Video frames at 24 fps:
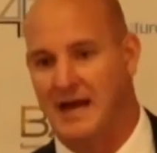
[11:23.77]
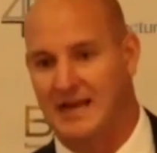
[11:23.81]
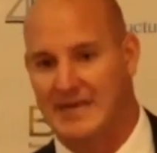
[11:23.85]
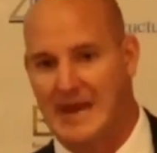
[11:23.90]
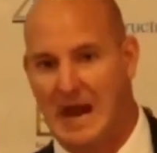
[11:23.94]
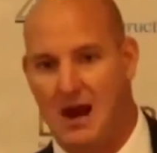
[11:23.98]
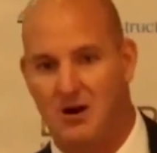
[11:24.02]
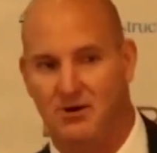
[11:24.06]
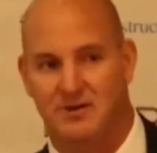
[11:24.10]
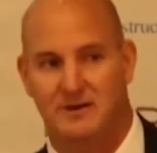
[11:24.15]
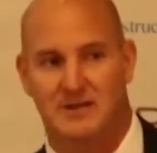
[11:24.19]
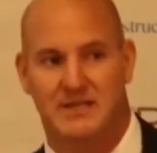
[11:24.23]

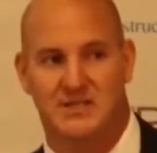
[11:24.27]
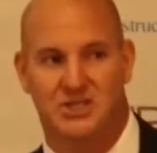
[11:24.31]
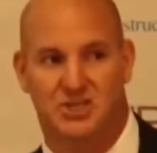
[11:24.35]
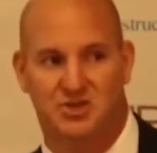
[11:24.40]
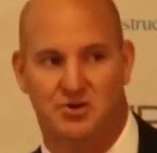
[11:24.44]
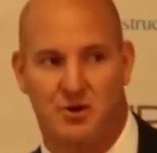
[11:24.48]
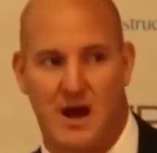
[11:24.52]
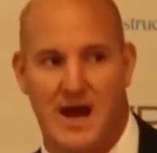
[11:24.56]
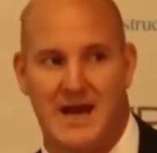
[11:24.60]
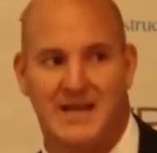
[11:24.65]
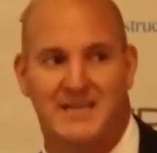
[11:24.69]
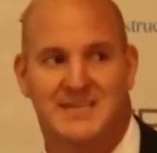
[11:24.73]
Currently
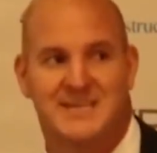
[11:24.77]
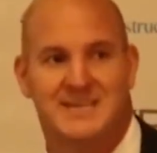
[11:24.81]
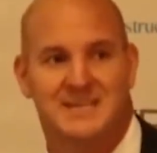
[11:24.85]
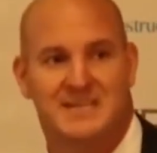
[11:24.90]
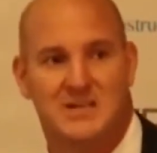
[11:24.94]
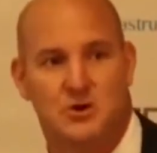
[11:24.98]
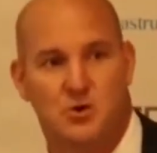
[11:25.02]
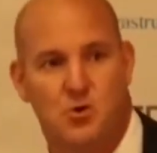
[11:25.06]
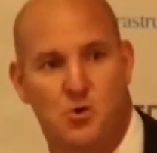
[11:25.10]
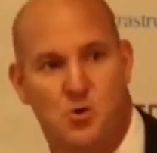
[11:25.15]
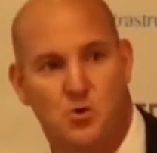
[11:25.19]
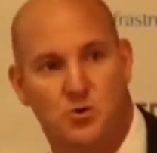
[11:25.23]
trades in
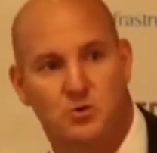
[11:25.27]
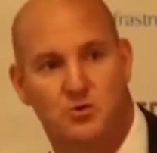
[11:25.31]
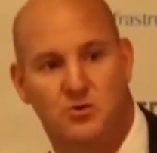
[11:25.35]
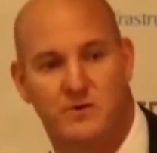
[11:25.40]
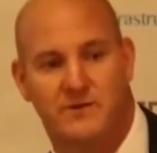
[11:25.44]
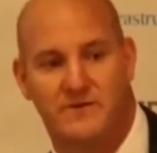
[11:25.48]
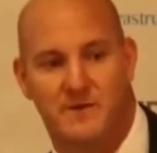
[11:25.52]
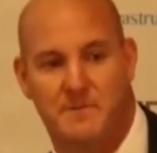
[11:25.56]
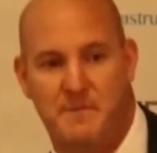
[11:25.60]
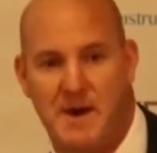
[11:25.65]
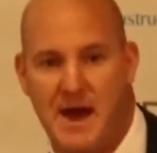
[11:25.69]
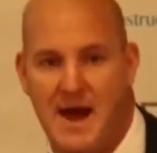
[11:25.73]
the order
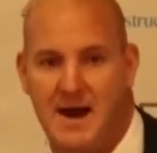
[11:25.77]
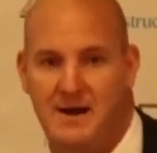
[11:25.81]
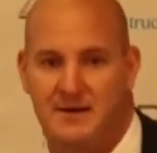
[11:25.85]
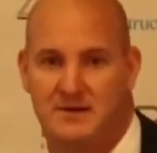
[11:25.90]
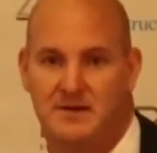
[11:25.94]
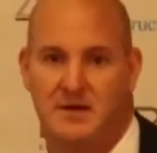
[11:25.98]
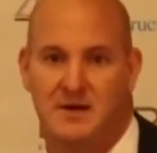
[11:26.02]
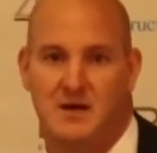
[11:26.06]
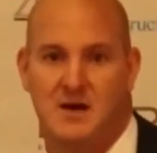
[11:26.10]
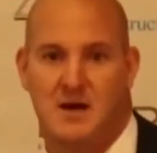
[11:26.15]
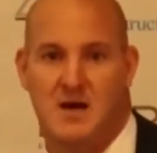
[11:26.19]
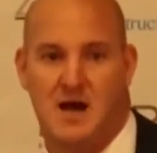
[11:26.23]
of
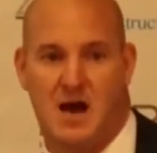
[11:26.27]
about